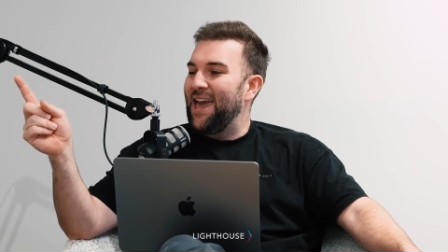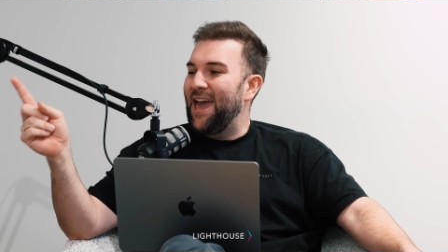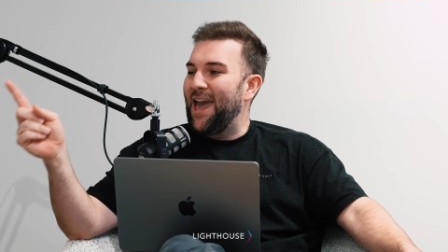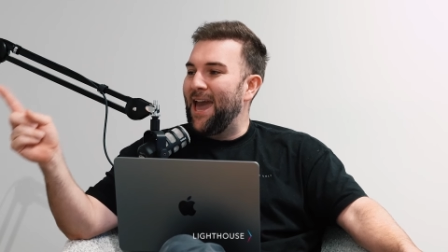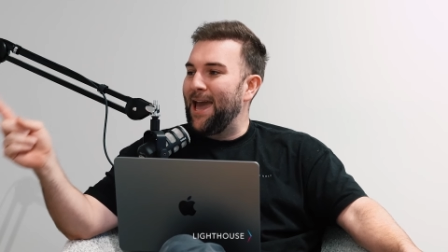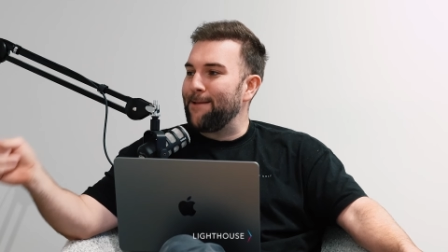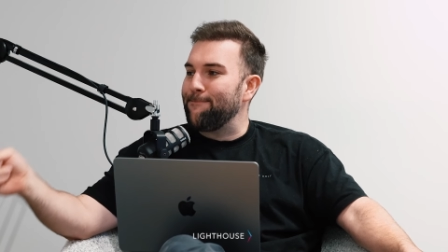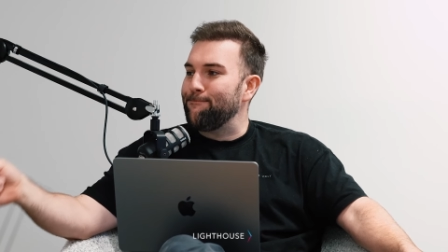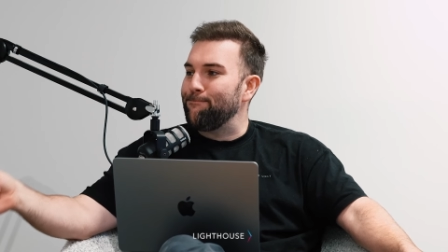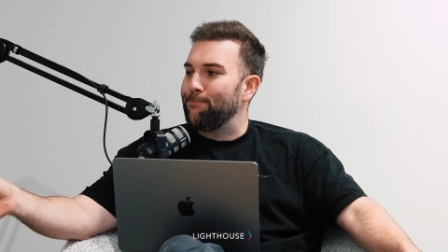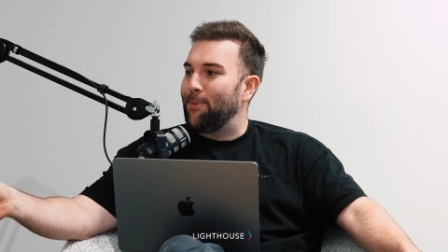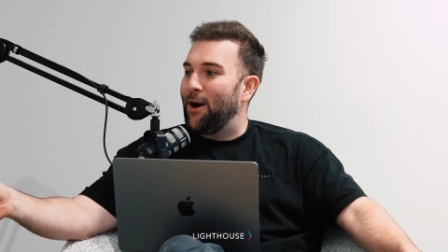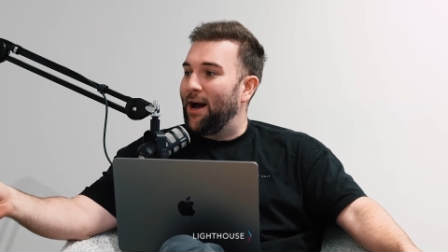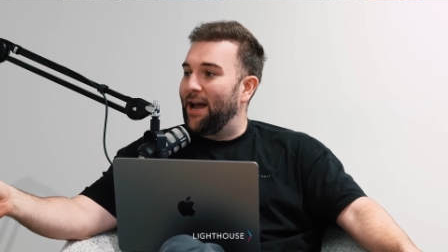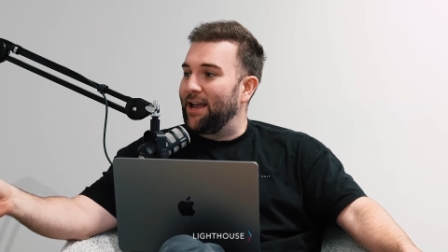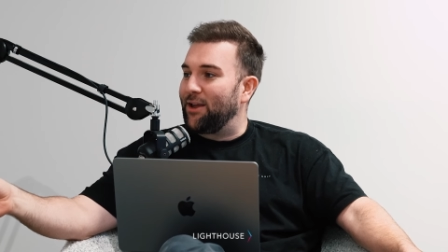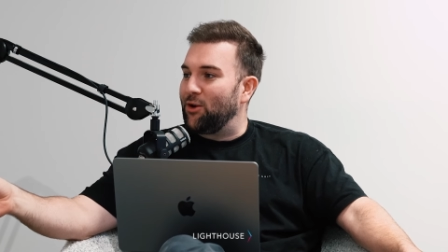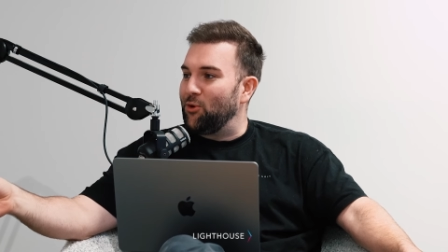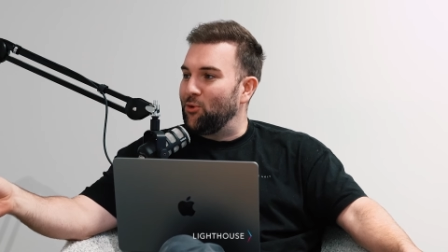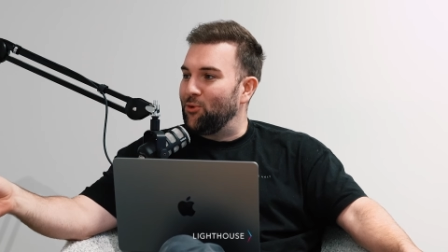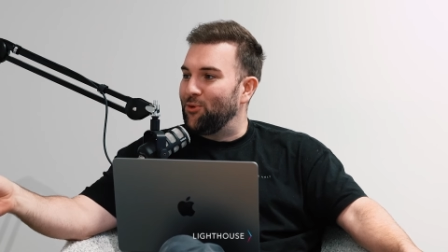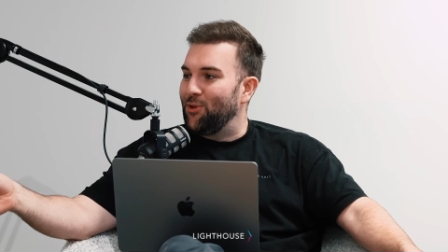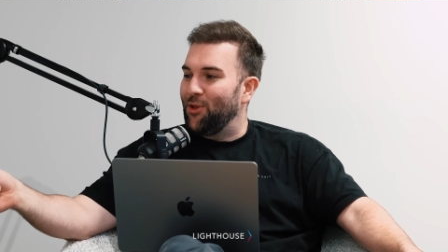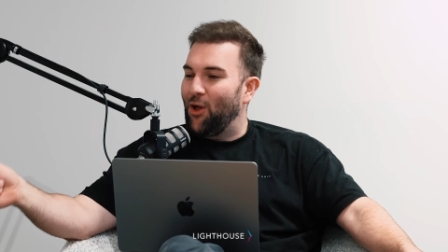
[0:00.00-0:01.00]
And
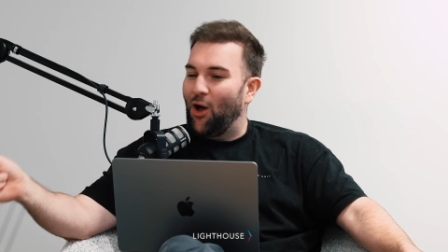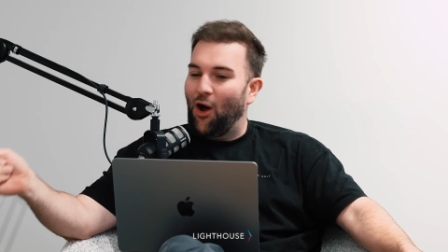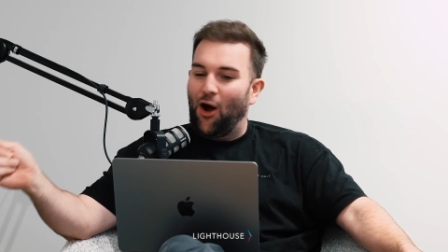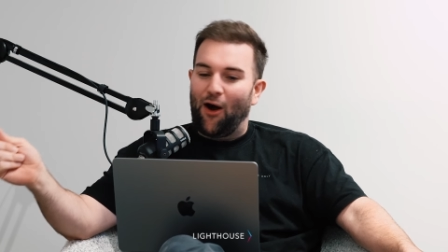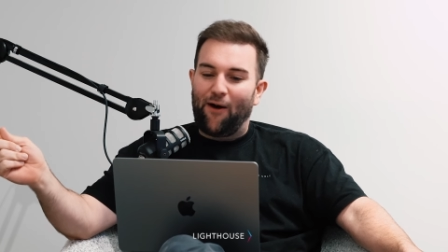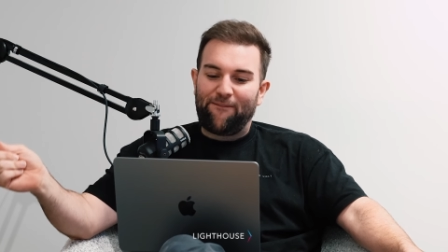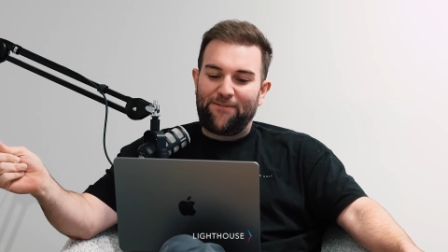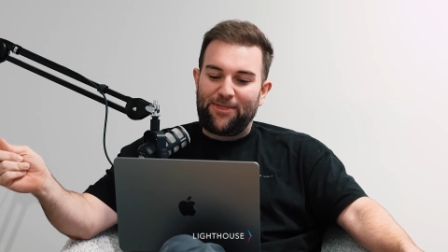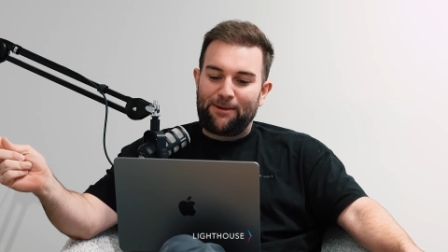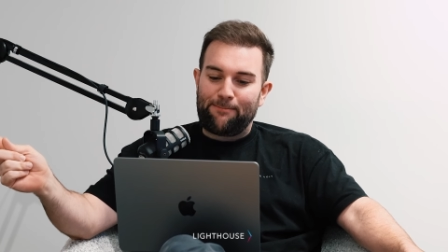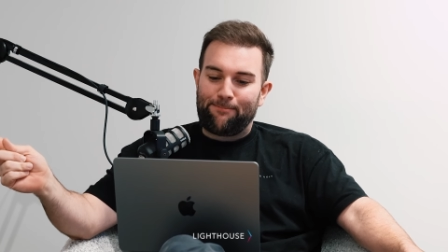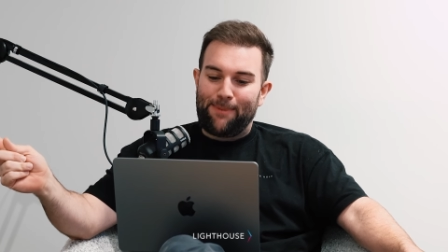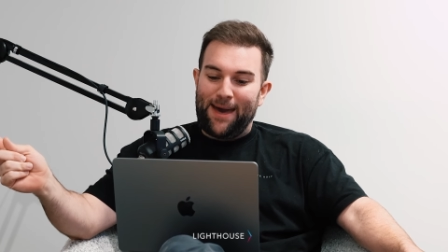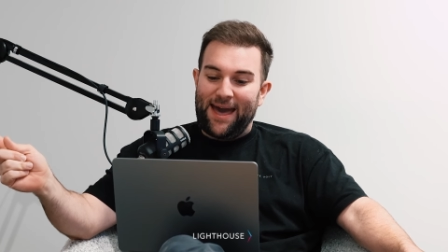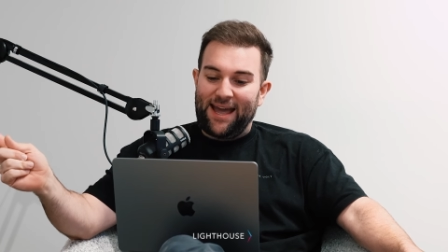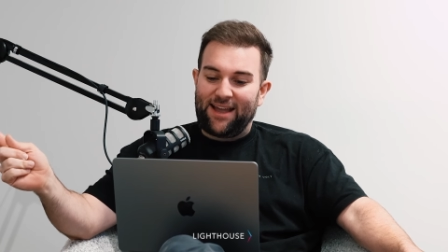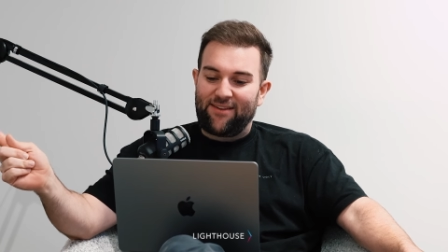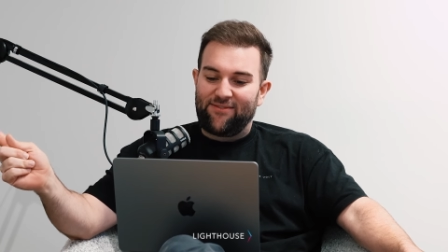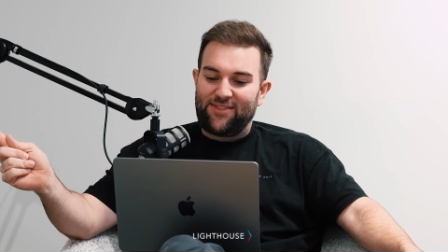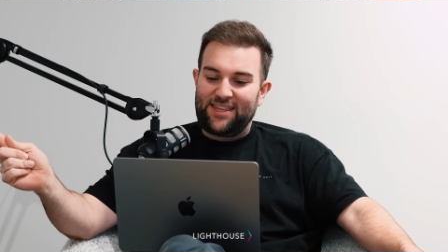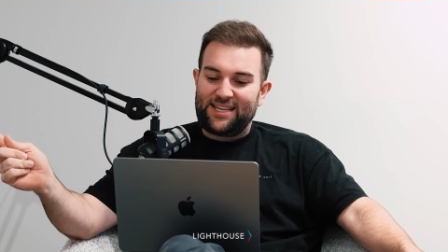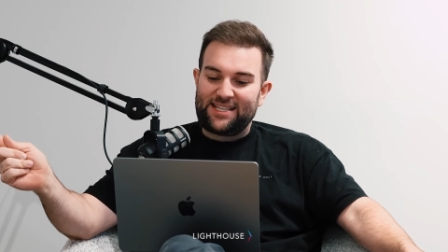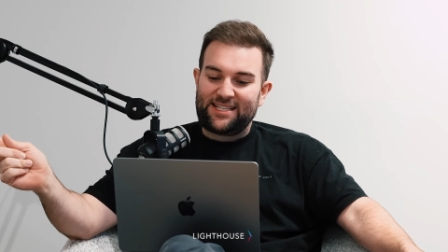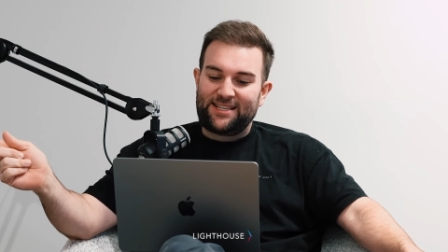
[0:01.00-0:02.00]
Michael, off the
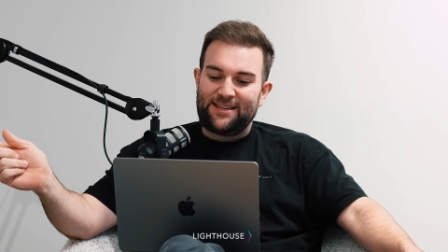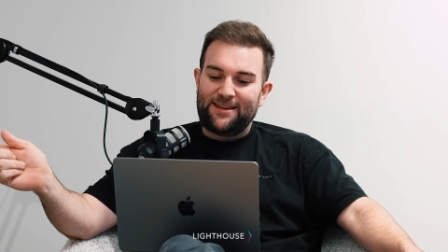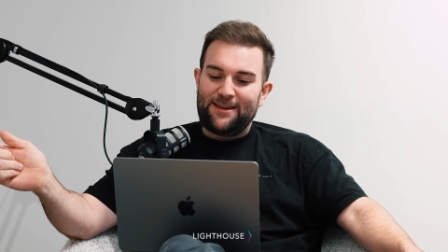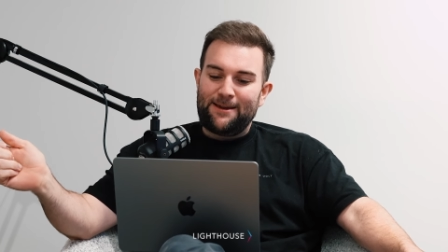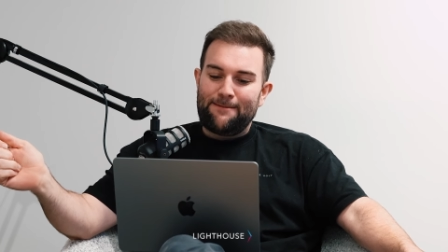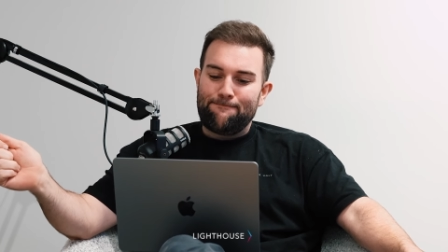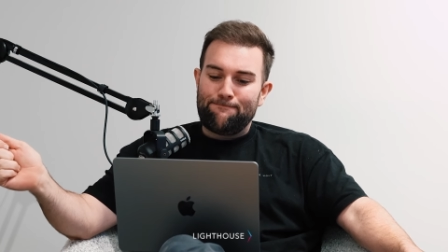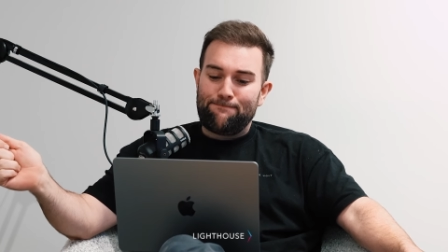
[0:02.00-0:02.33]
back of this,